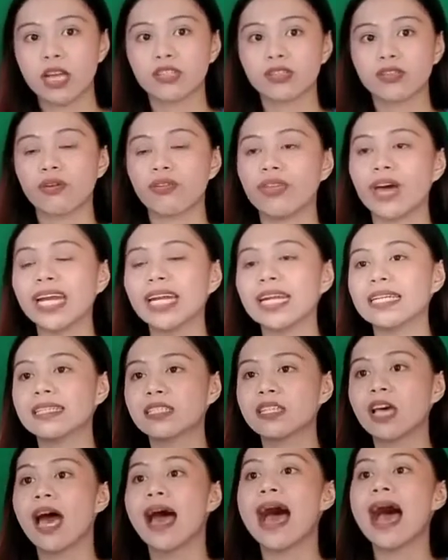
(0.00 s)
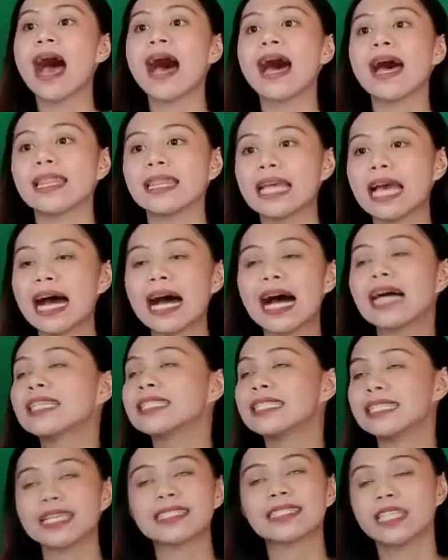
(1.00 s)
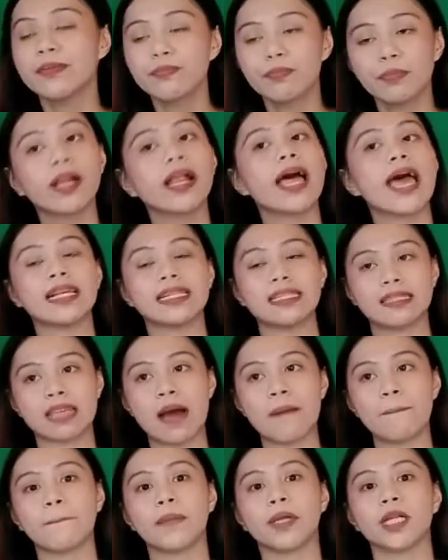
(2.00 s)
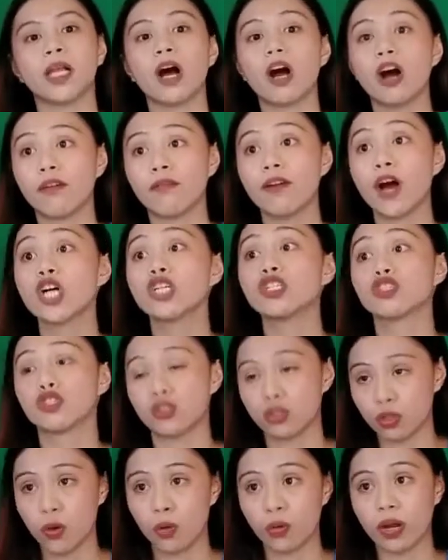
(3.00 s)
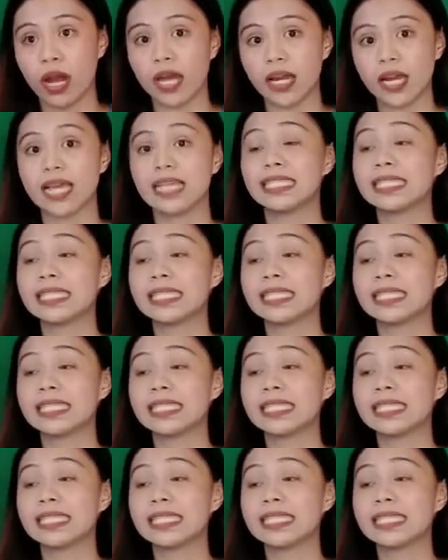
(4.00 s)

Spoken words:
So that is a simple example of slogan.